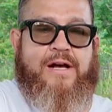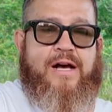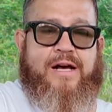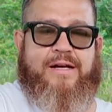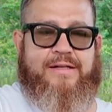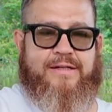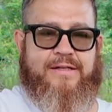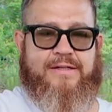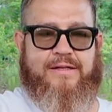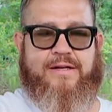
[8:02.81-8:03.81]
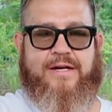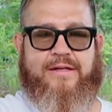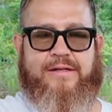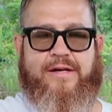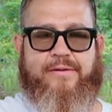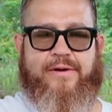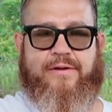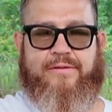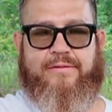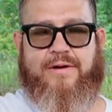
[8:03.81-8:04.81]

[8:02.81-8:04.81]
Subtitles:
All right, here we go.